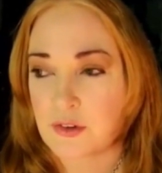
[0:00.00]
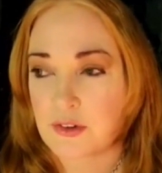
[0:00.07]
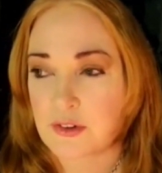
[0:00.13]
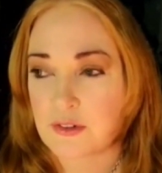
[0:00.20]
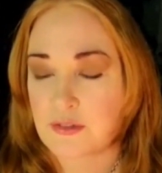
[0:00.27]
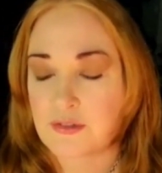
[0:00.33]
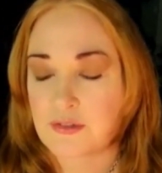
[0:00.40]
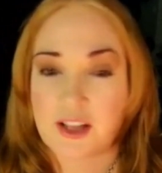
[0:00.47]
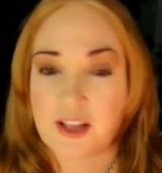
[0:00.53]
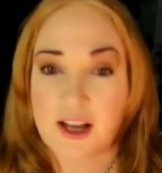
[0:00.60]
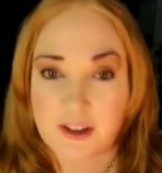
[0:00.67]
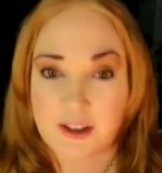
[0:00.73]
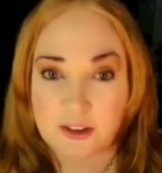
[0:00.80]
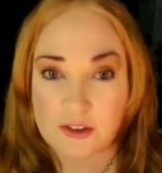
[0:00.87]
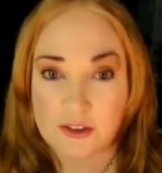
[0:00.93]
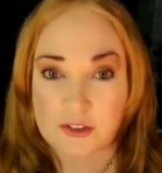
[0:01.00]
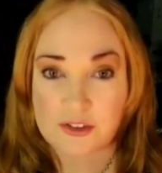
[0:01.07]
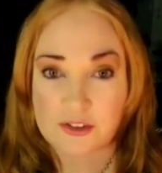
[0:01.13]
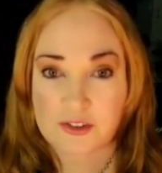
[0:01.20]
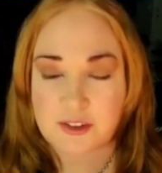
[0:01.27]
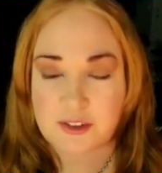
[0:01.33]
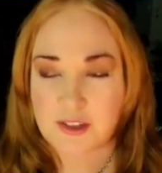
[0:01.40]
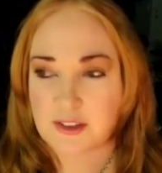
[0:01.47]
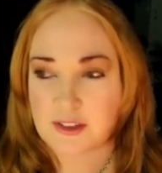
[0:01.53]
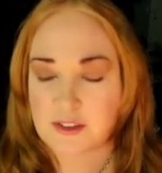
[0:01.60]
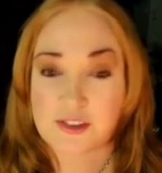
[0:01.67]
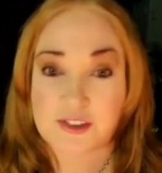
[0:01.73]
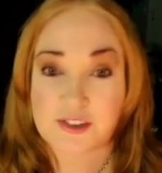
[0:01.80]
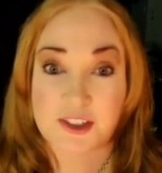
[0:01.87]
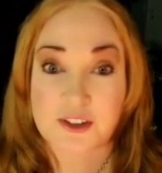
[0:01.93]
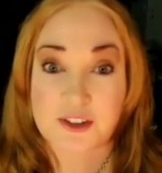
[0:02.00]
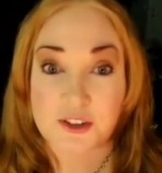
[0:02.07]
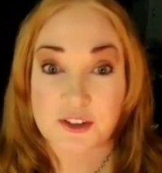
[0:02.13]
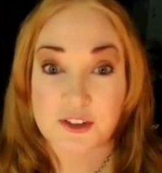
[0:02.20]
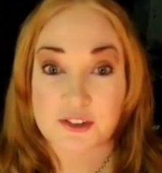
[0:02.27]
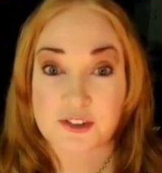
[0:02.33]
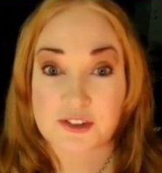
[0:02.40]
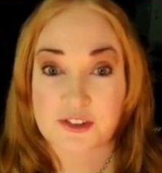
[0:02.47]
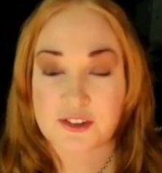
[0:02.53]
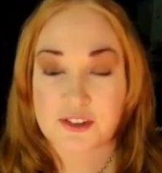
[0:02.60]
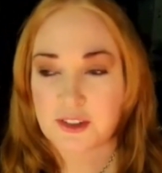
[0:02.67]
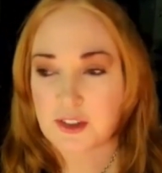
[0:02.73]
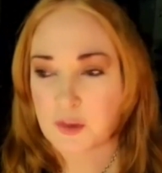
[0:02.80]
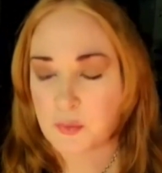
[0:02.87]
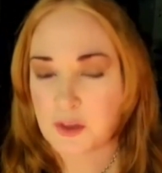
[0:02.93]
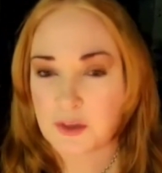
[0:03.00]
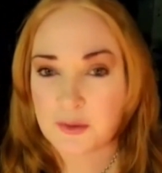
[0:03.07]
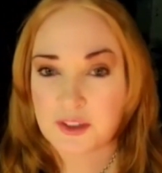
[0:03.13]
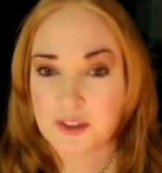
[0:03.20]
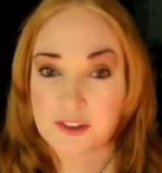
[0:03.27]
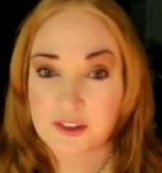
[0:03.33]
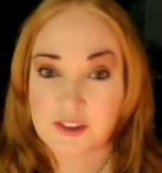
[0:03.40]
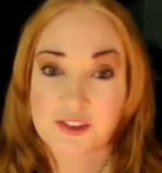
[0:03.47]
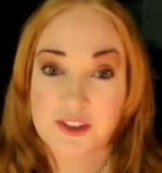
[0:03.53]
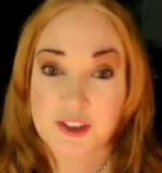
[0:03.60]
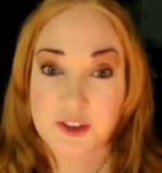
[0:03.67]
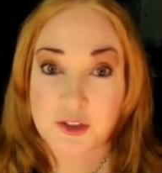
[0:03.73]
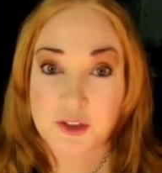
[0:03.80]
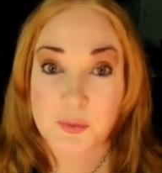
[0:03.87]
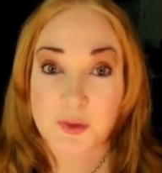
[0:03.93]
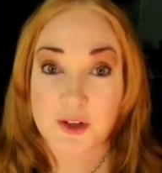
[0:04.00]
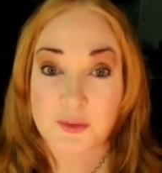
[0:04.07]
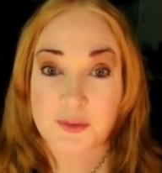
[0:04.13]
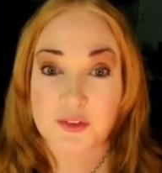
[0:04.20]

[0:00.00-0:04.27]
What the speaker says: flyers and stickers. We were in a sticker war with